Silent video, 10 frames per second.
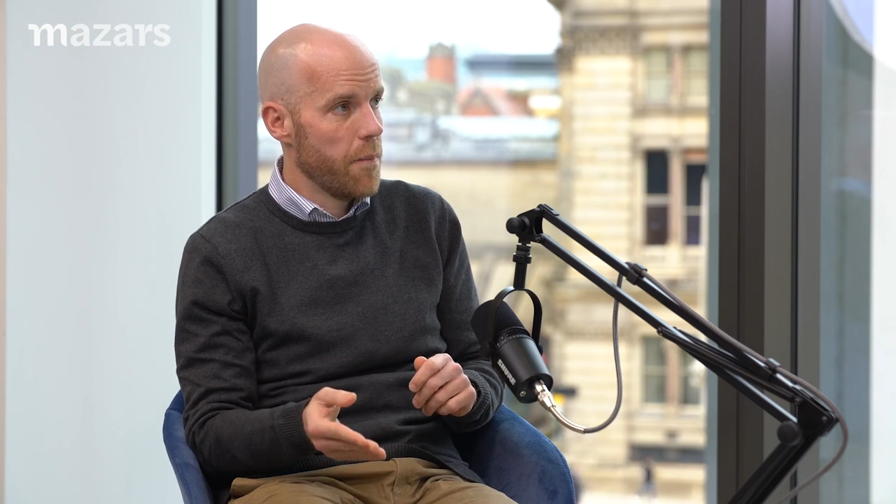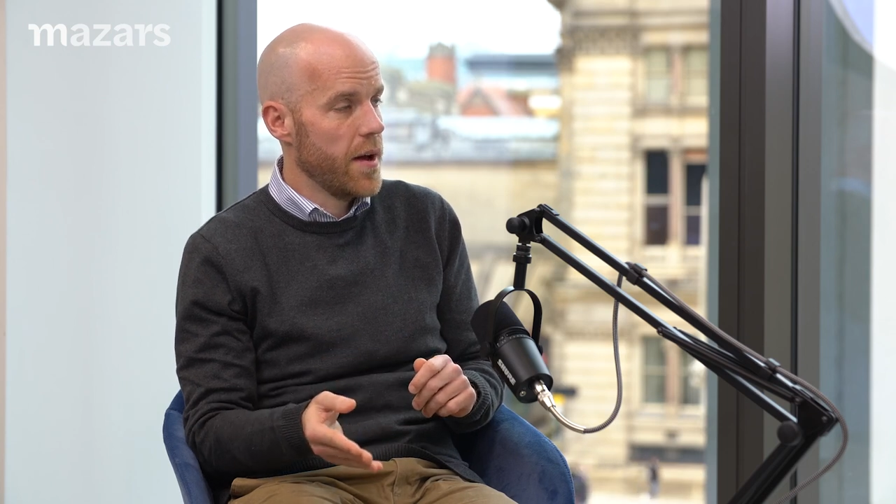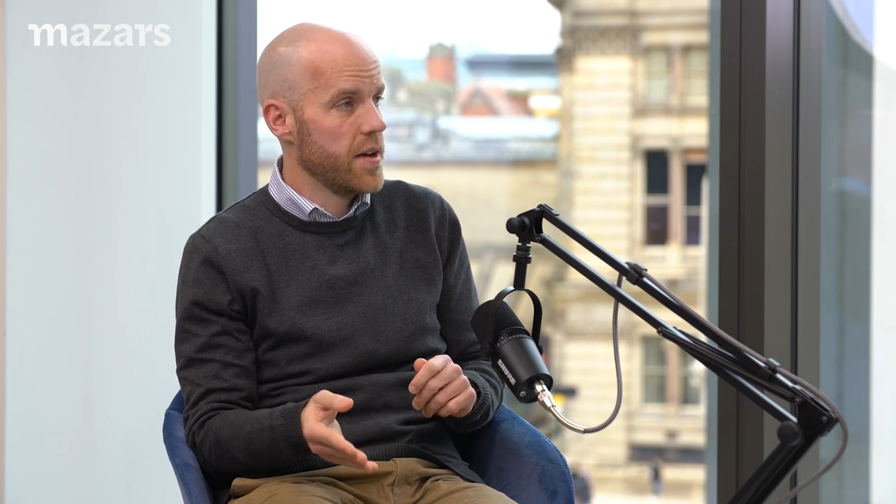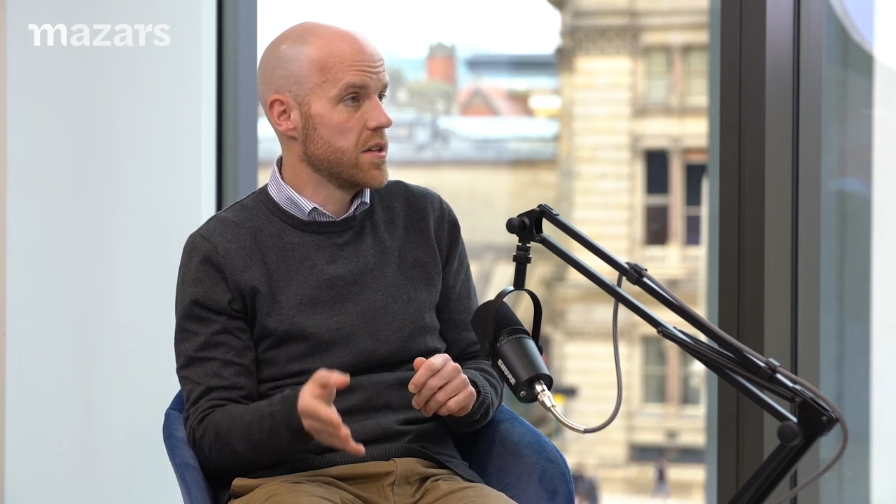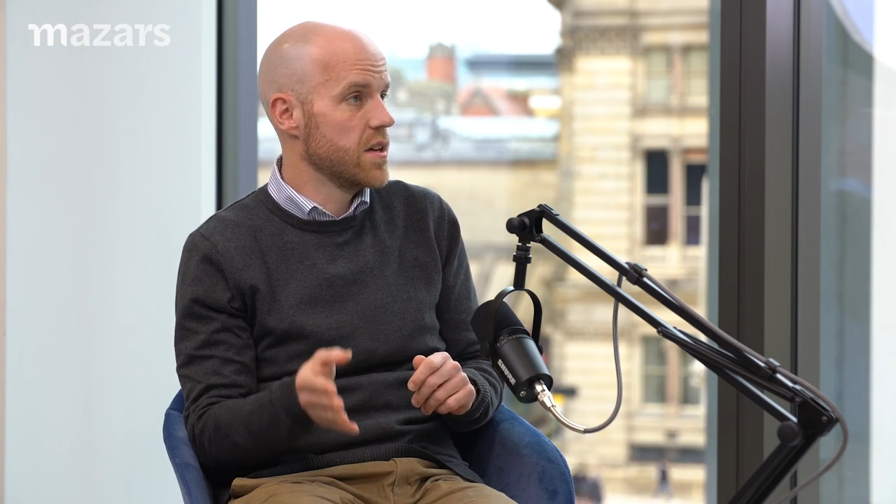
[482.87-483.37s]

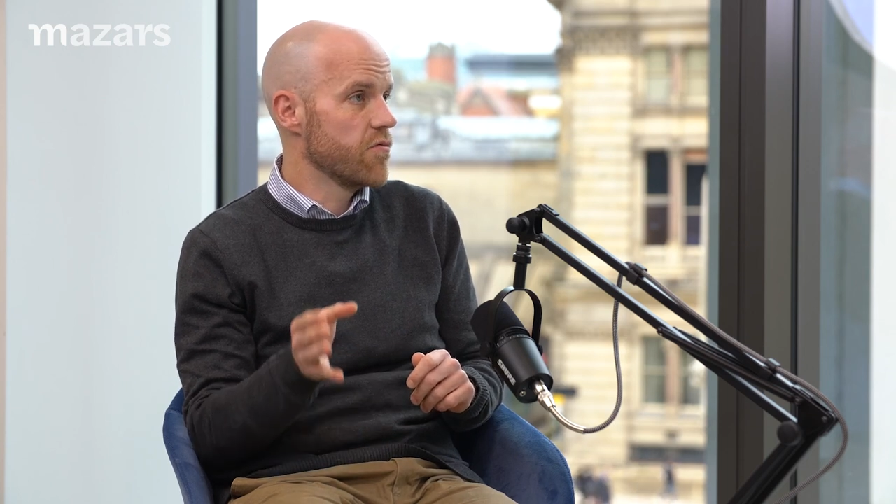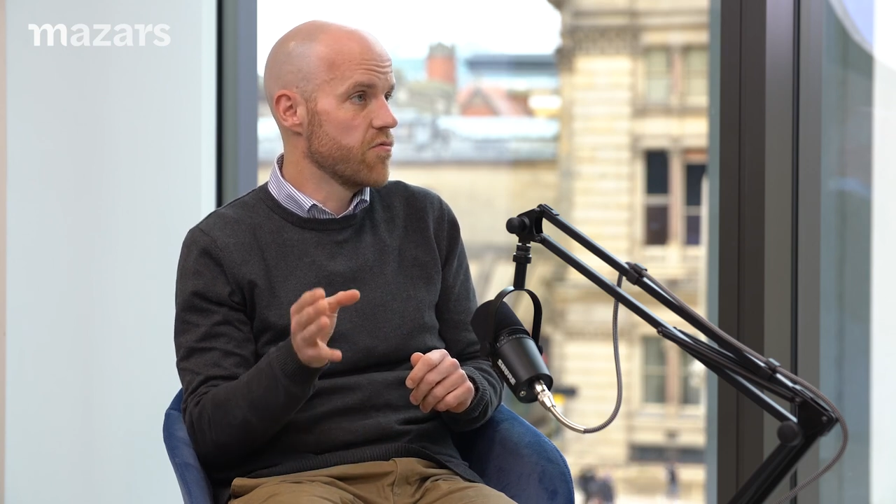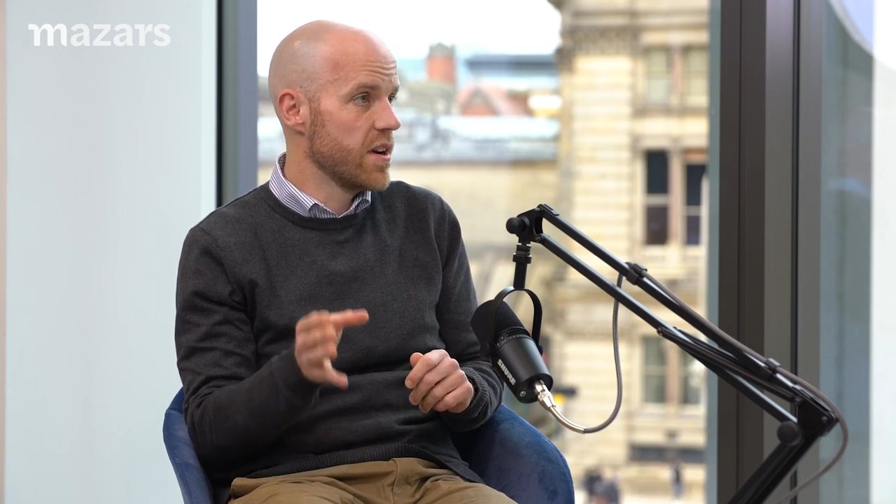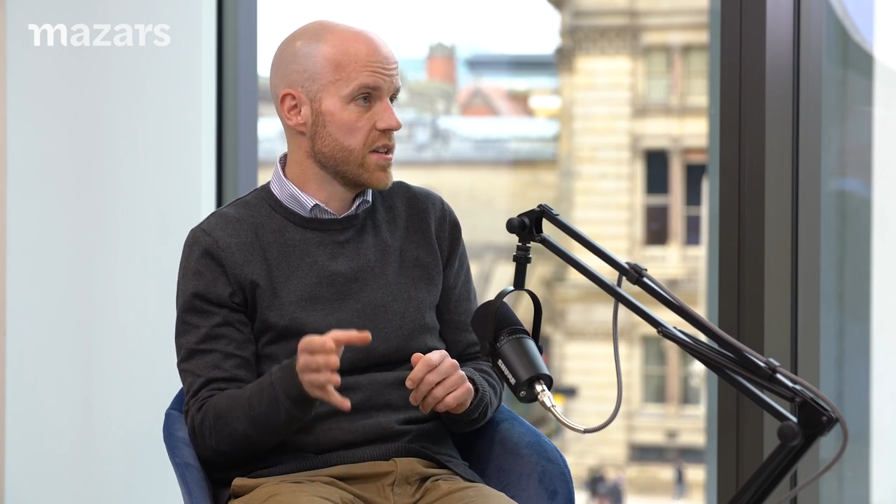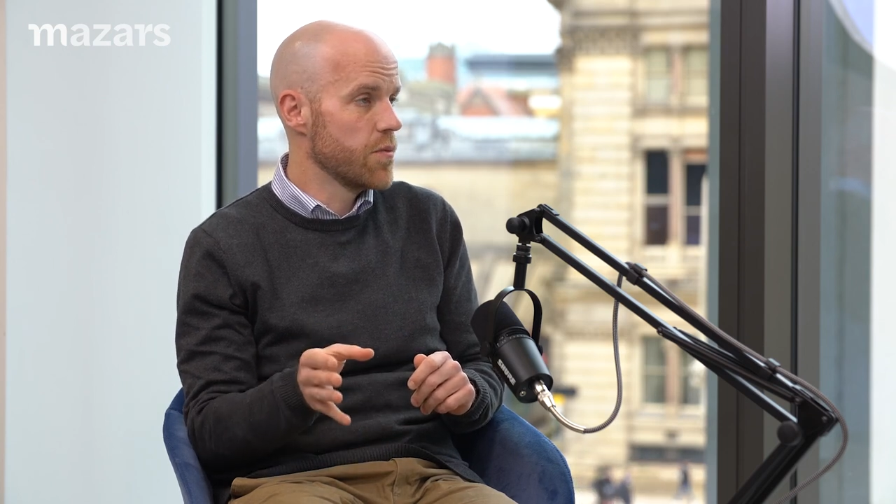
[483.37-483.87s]
by certain
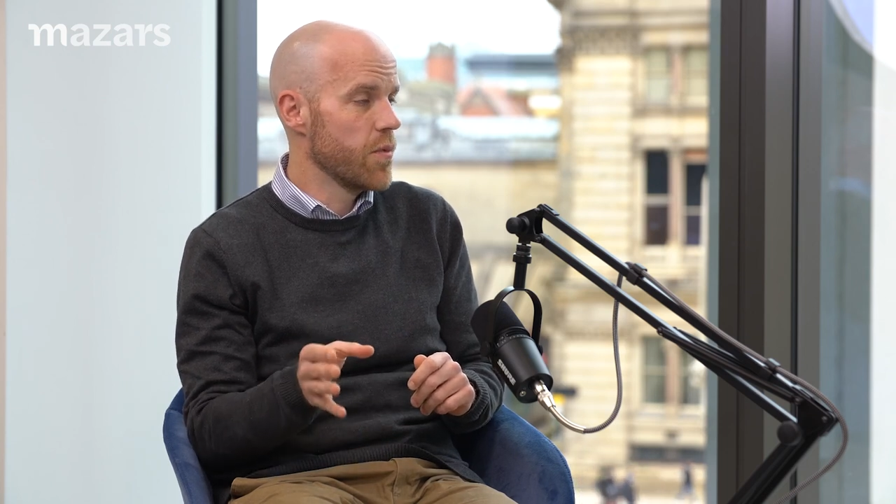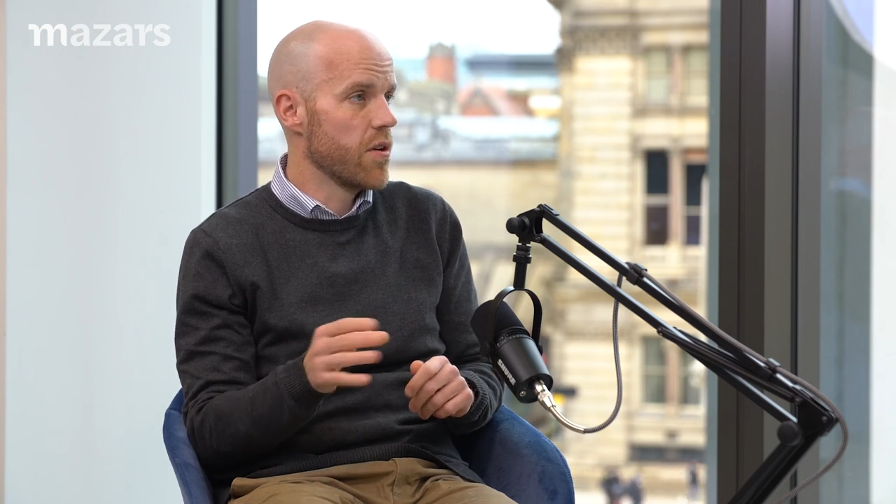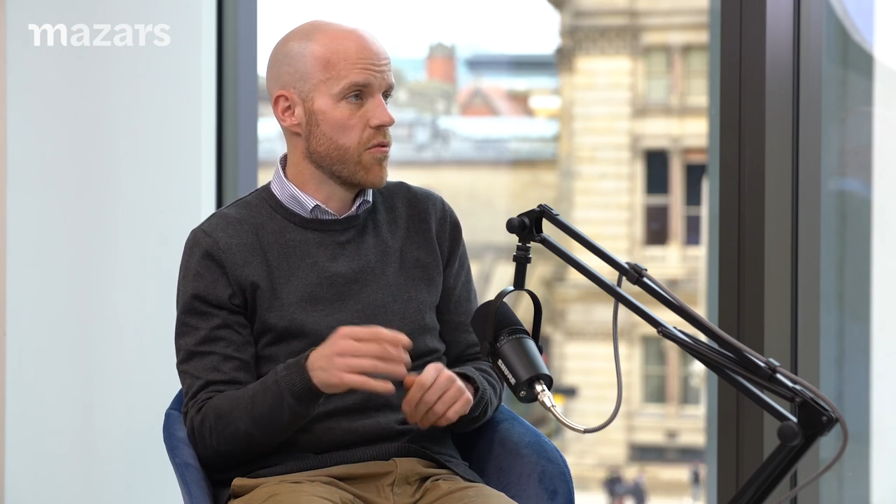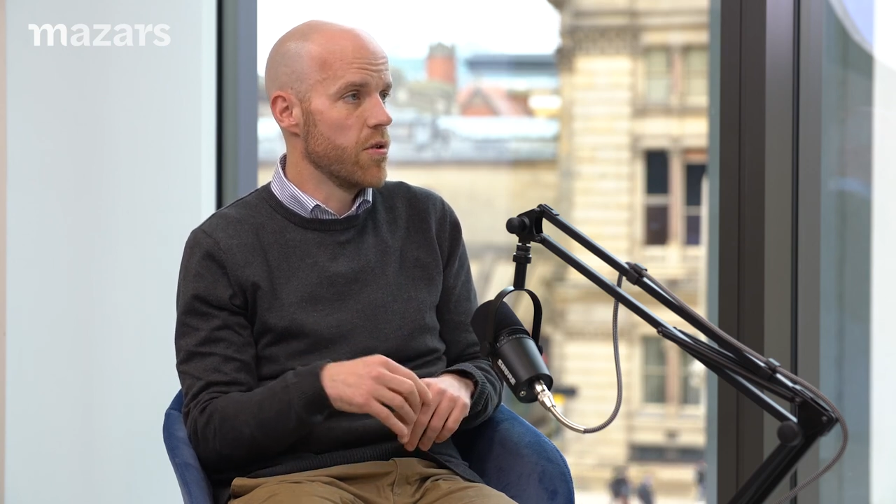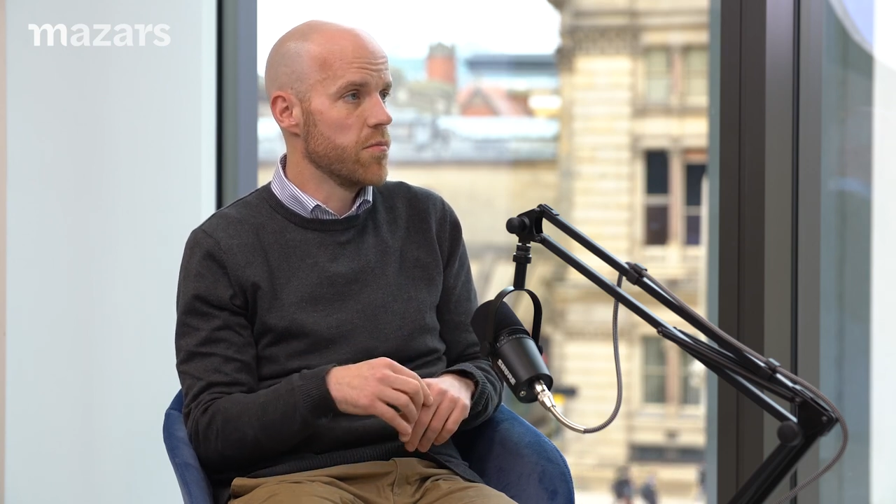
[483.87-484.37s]

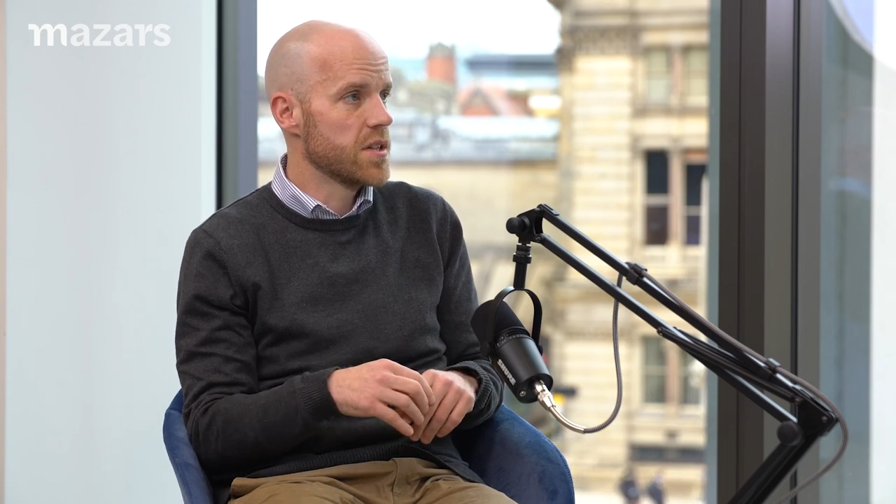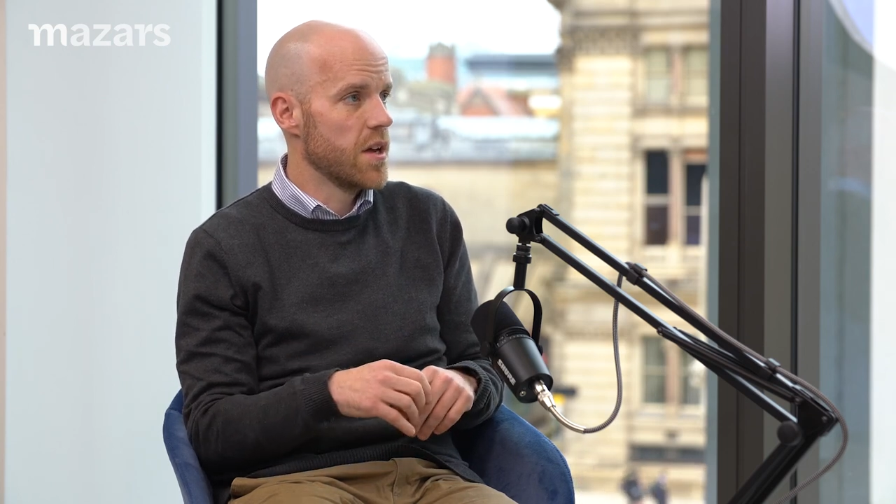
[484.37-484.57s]
ransomware groups,